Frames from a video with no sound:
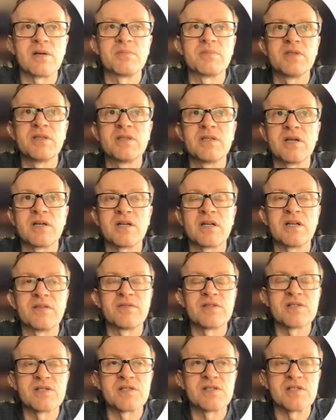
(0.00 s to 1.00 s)
have a
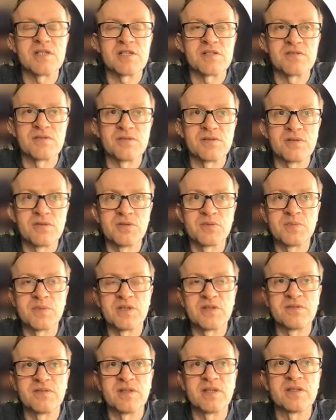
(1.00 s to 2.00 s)
successful recruitment event
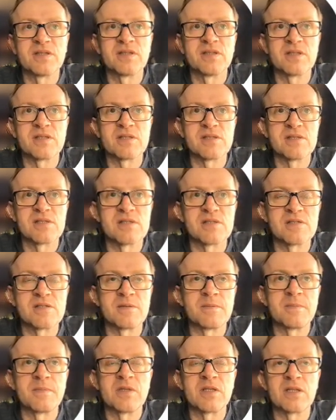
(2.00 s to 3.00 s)
in that system in the
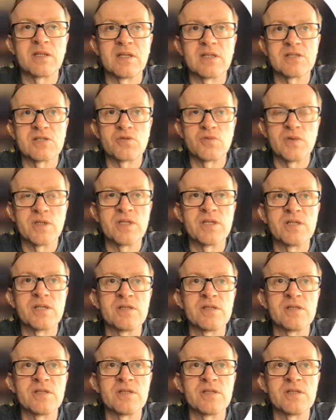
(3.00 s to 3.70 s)
last 20 years.